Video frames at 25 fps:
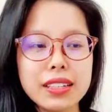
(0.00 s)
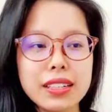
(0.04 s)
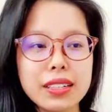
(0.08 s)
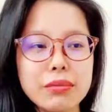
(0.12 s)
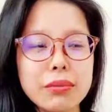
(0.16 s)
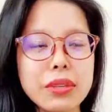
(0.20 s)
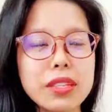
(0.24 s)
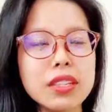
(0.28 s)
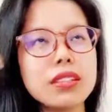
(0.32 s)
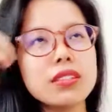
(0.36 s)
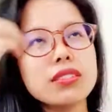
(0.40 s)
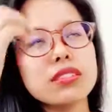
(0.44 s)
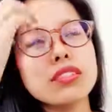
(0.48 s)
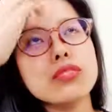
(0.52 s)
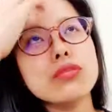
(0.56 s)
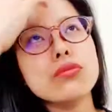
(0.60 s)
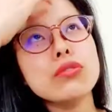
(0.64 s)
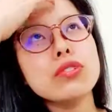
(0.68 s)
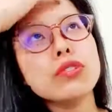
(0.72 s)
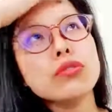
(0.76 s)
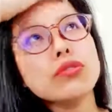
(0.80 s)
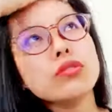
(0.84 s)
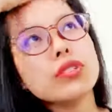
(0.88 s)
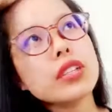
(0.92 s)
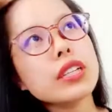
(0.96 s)
Because you
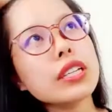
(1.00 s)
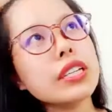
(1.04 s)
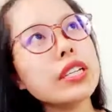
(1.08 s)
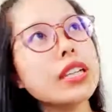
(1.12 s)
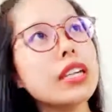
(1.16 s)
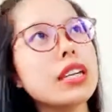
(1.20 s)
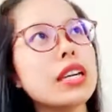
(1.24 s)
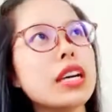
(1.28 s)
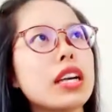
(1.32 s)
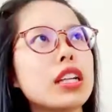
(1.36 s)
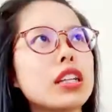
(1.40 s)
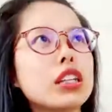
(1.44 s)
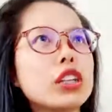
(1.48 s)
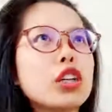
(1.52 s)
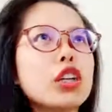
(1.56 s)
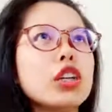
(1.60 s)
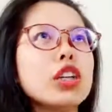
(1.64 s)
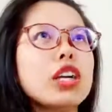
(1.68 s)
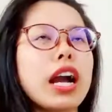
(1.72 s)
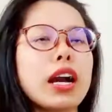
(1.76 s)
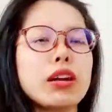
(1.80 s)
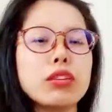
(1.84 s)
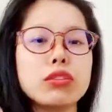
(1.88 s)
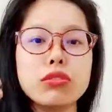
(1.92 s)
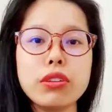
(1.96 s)
usually learn
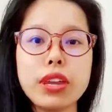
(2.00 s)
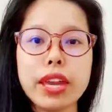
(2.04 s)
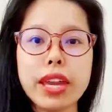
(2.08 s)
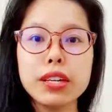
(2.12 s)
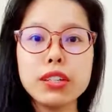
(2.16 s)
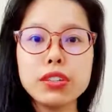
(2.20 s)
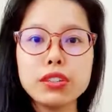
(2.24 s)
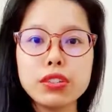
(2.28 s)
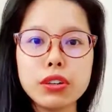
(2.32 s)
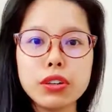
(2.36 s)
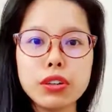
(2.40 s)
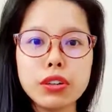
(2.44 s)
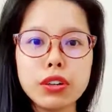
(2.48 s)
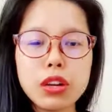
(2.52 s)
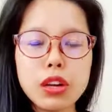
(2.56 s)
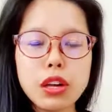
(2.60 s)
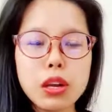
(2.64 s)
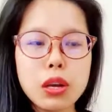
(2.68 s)
how to answer,